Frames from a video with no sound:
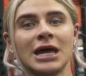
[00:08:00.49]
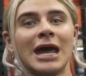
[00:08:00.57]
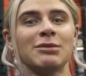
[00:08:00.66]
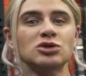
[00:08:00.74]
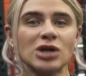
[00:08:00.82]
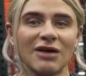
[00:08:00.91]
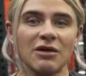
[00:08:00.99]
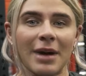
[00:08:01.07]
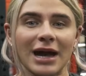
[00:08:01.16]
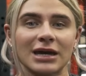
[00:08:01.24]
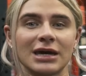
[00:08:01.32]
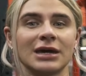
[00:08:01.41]
hips driving
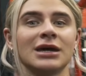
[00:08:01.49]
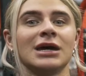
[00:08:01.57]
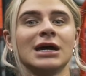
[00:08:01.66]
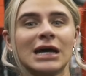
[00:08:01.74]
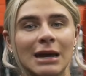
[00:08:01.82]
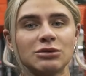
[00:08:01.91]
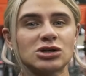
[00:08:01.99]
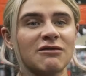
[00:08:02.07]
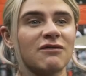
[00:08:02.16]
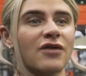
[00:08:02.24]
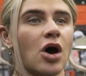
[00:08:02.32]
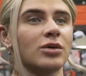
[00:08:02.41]
back, hips
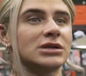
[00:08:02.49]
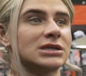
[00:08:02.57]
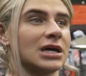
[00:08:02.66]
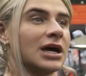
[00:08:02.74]
driving forwards.